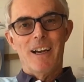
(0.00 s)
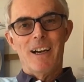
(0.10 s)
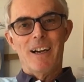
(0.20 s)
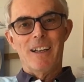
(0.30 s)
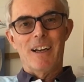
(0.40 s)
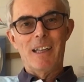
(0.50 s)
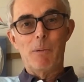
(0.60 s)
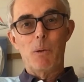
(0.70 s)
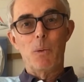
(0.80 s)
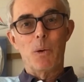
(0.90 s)
And they
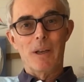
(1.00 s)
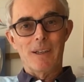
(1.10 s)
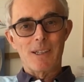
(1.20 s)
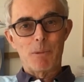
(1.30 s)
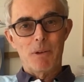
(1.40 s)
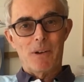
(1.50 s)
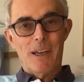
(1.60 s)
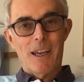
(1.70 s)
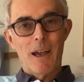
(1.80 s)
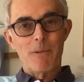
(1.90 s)
were warning us to be very
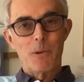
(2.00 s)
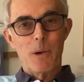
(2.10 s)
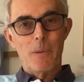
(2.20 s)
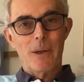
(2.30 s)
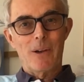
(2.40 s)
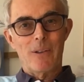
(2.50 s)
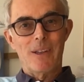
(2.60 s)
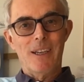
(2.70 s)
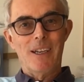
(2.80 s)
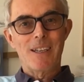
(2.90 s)
careful where we got
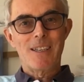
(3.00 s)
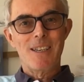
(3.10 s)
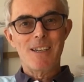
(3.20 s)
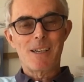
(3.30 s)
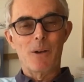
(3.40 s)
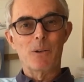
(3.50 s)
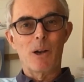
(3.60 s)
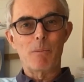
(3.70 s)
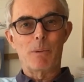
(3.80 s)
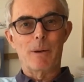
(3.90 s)
the tow
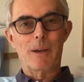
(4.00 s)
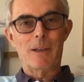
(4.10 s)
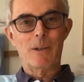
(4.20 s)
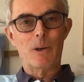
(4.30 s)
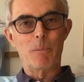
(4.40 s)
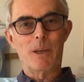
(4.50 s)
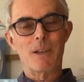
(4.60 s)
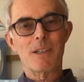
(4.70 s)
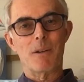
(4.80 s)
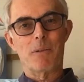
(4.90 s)
rope caught,
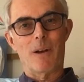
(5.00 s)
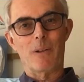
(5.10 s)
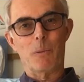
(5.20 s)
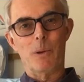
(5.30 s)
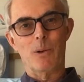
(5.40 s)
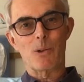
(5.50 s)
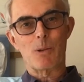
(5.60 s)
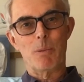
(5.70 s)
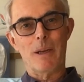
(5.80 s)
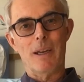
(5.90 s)
because they felt that we ought
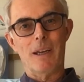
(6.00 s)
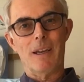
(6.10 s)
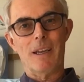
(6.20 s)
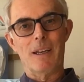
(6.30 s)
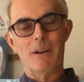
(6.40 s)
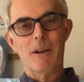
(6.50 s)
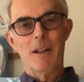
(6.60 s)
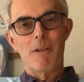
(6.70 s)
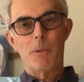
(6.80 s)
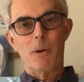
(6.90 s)
to be,
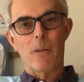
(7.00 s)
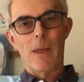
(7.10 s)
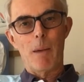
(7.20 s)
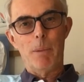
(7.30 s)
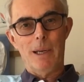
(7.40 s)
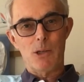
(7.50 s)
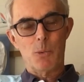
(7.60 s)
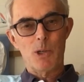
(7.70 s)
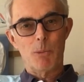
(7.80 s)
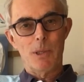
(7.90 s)
if we were on their beach,
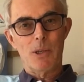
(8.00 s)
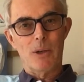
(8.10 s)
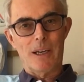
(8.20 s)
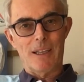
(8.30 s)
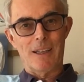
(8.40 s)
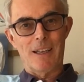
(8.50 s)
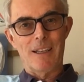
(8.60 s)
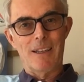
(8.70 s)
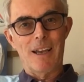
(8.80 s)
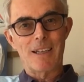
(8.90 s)
we should be doing it
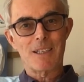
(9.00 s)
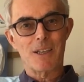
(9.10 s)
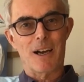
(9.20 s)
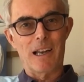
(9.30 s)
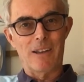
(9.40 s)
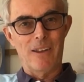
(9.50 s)
in their style and